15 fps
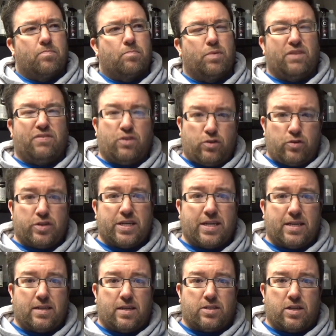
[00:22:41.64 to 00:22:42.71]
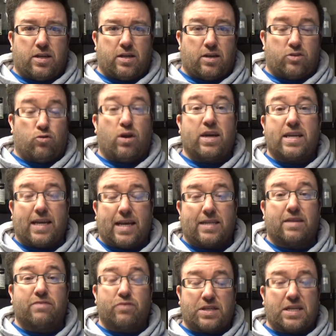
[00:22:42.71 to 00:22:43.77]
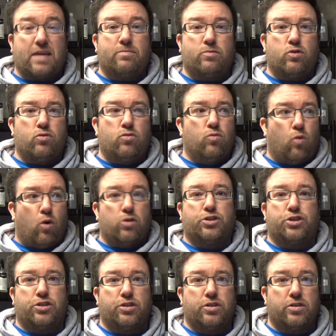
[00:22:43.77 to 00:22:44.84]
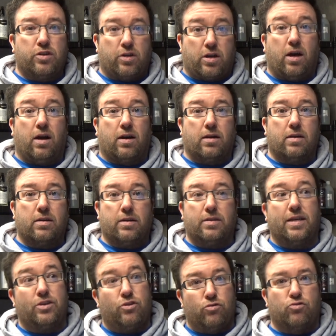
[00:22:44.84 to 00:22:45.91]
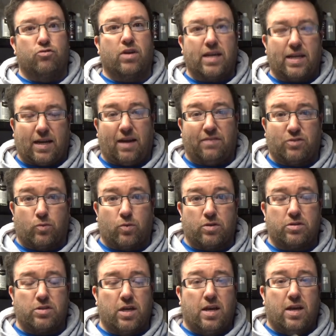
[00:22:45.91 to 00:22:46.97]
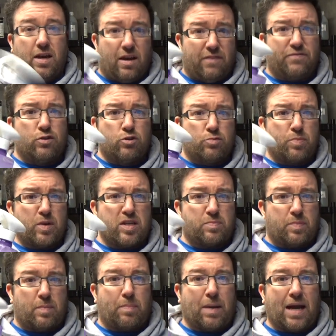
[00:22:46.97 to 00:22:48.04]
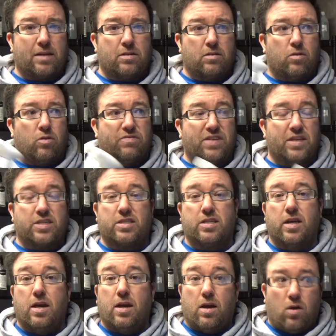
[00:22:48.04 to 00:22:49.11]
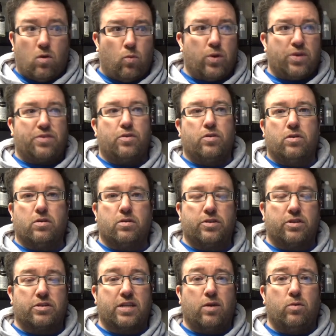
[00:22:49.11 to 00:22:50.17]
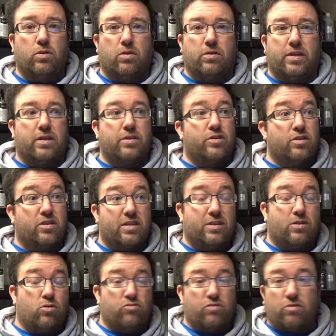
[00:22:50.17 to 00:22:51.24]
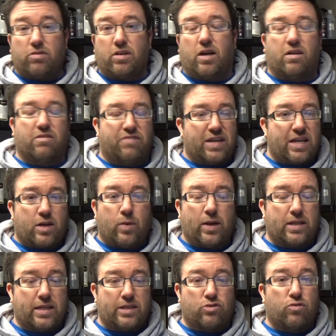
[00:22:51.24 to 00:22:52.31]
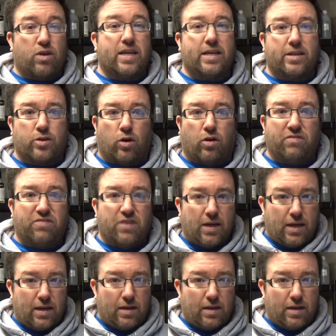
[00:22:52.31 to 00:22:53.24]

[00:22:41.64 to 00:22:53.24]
But if you're using it as a drying aid, every time you wash your car and then you dry it afterwards, a few sprays per panel of this with your towel on there, you're going to go around the car very quickly, drying it off,